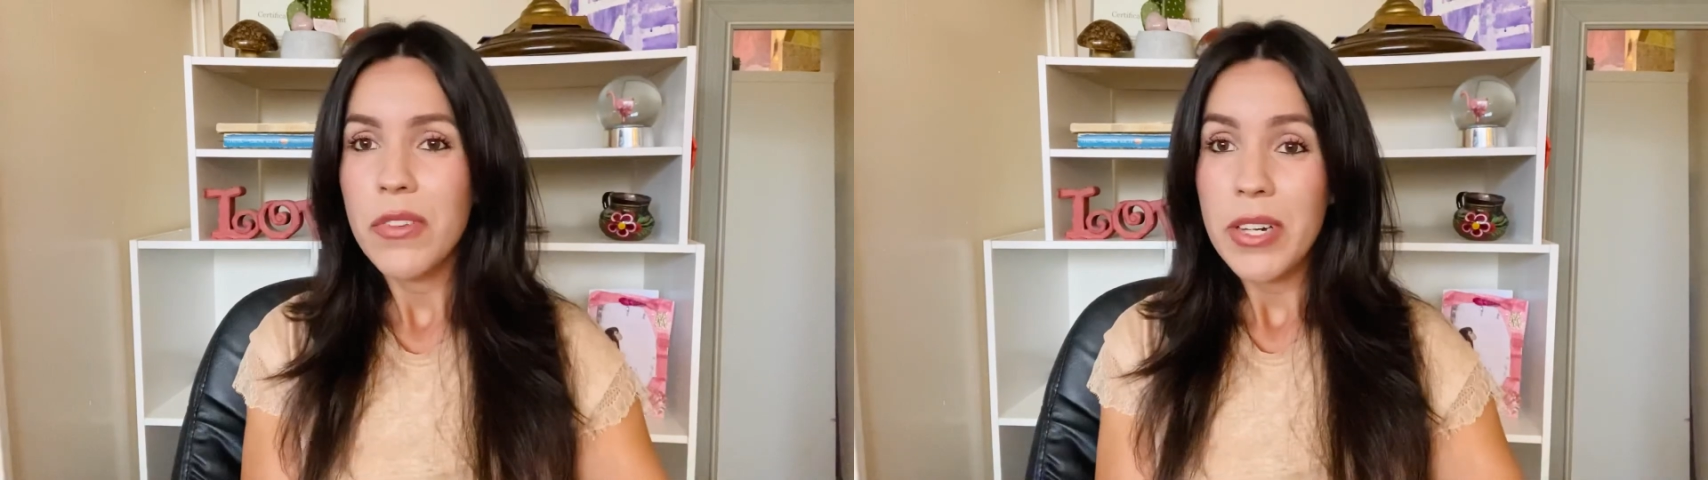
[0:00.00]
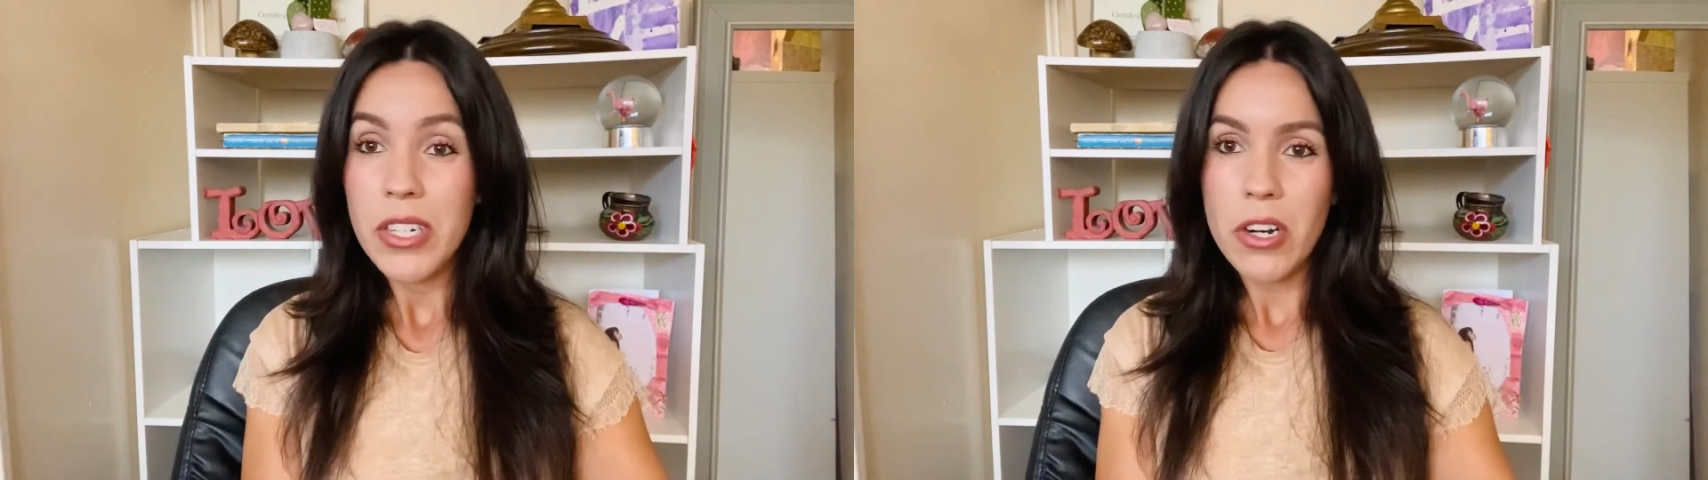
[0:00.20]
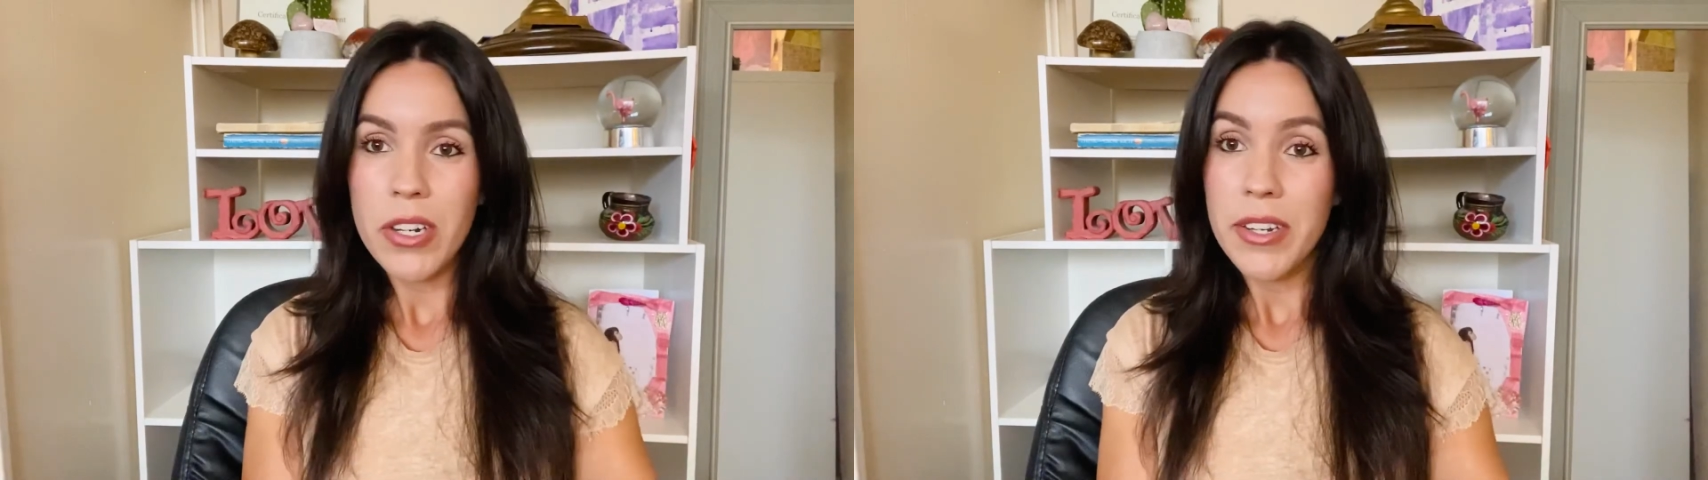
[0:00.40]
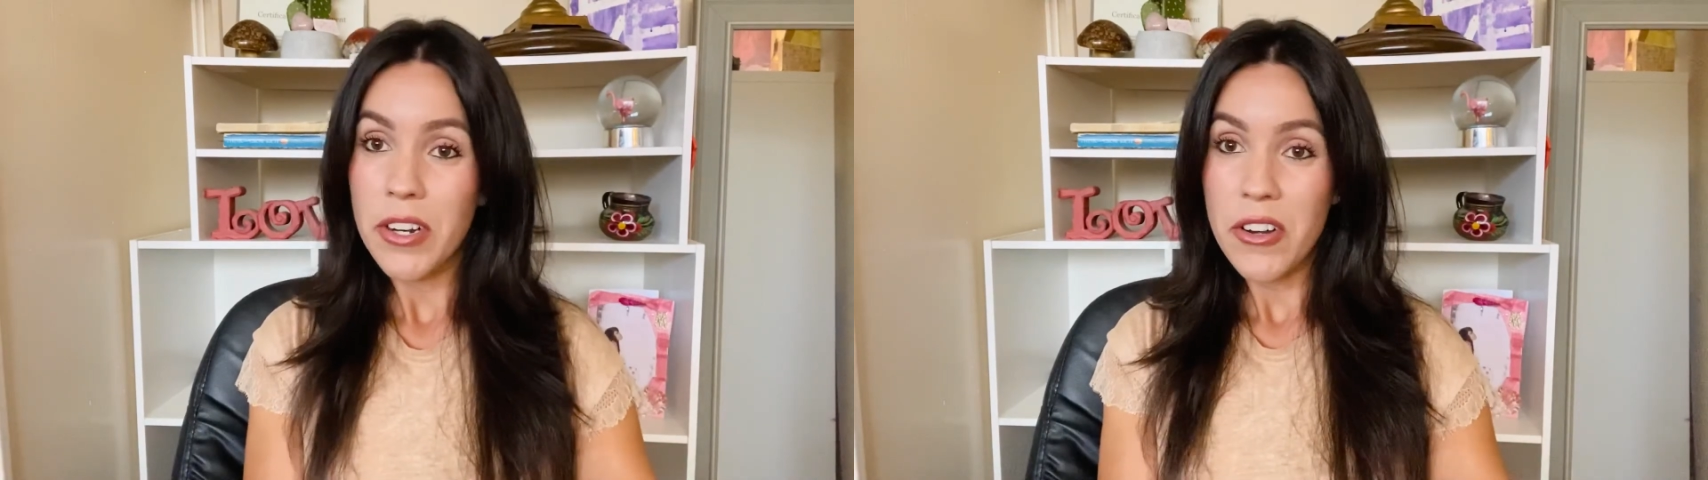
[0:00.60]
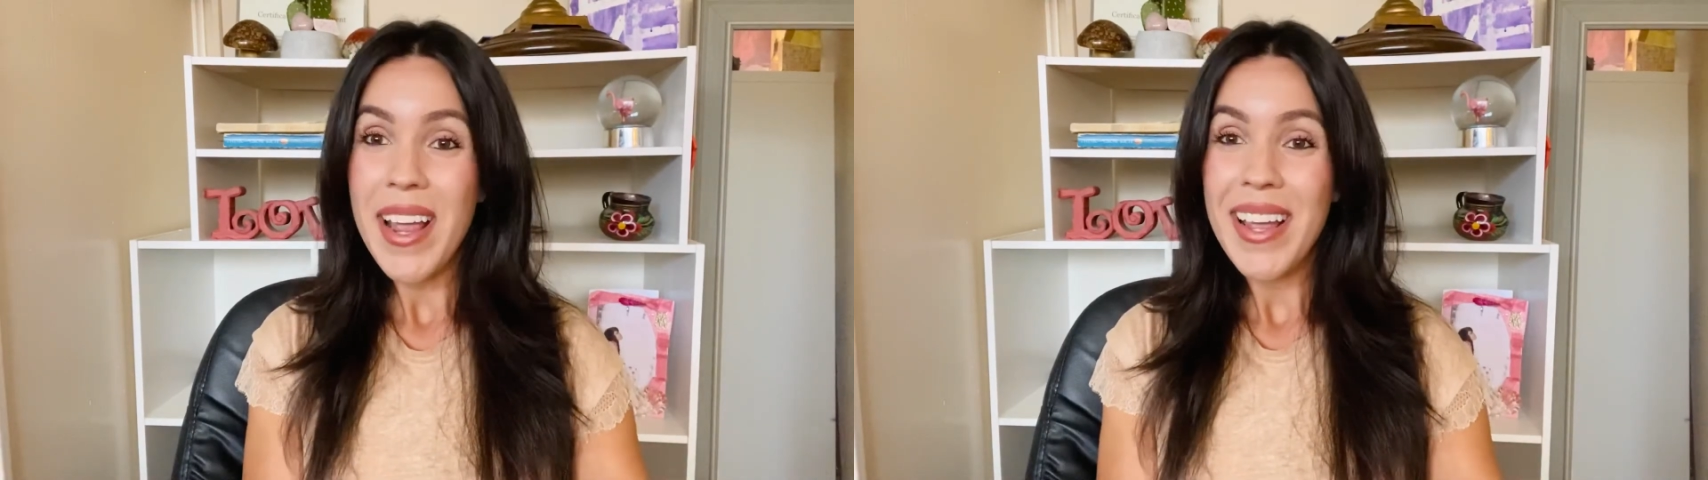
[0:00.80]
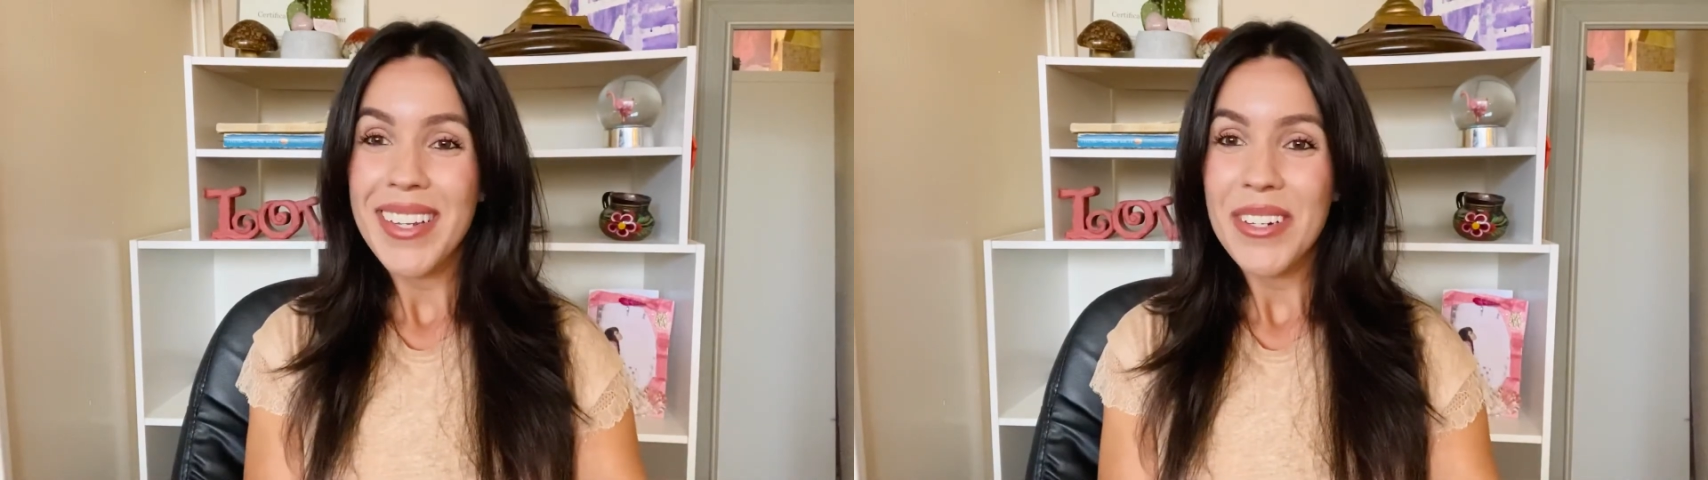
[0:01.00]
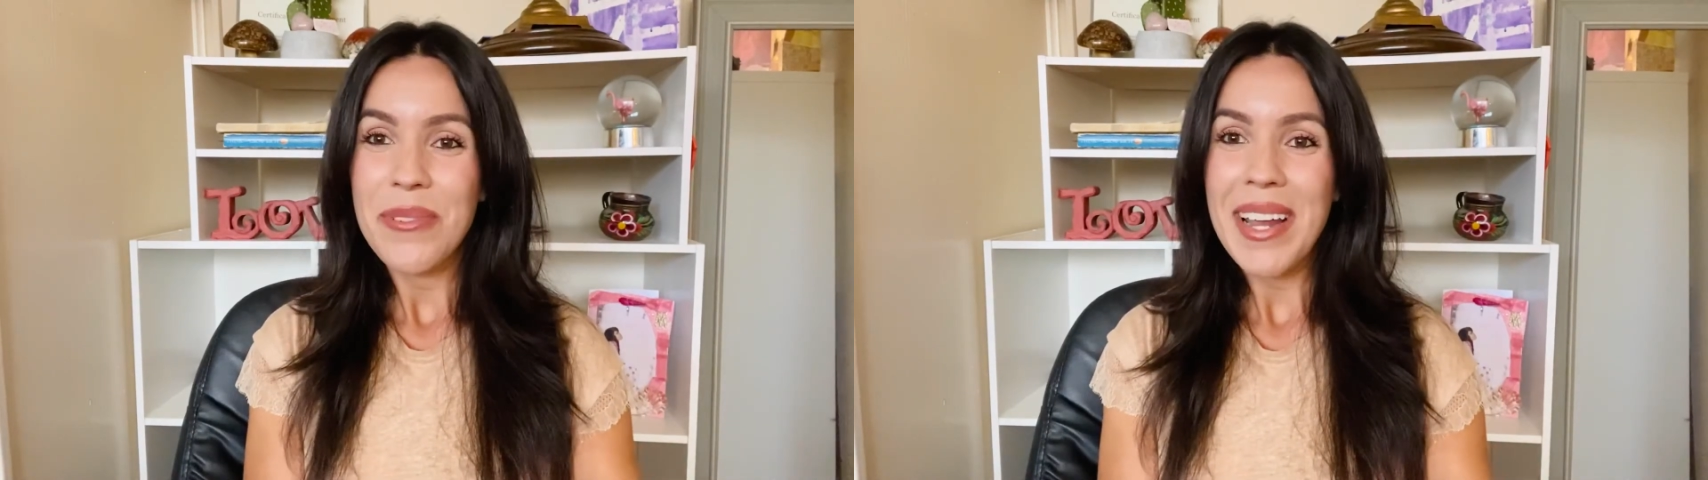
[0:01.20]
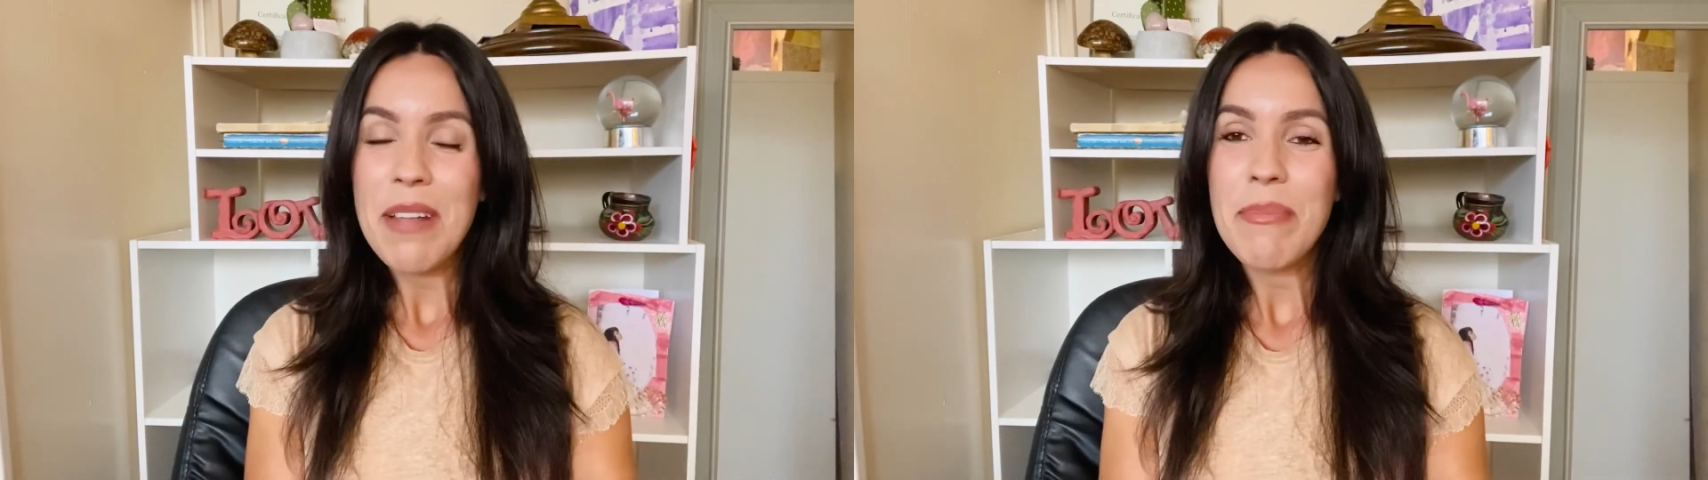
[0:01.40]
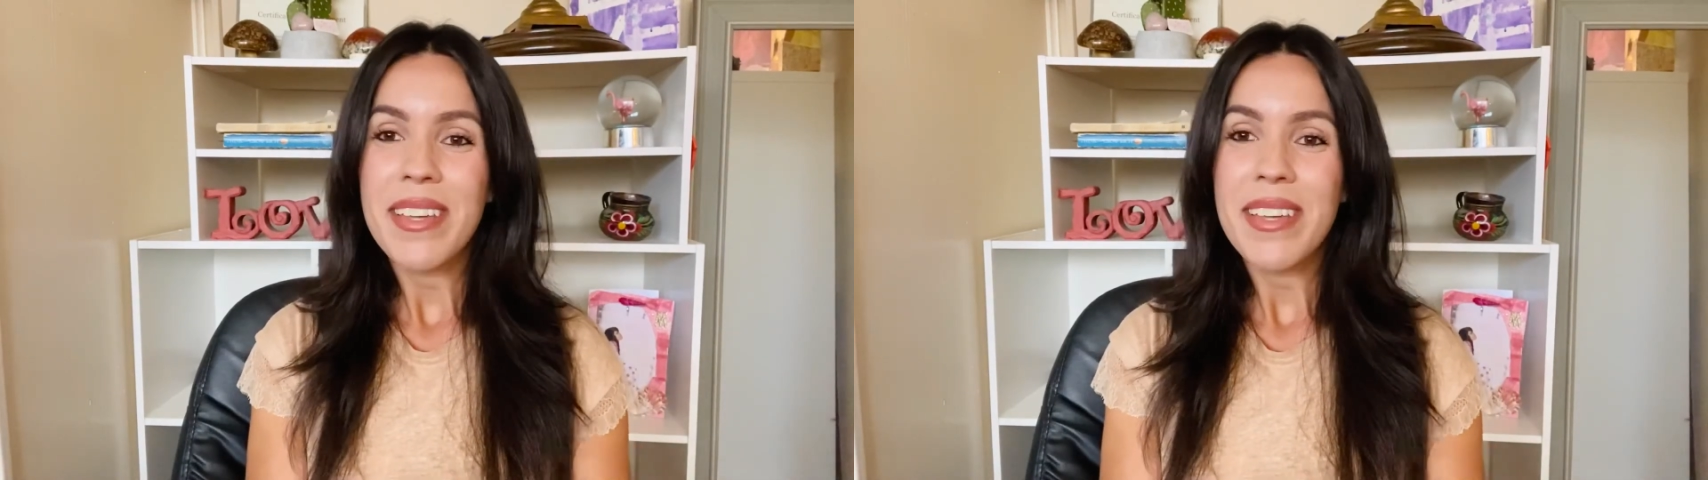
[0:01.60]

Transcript: very dark and gray, right?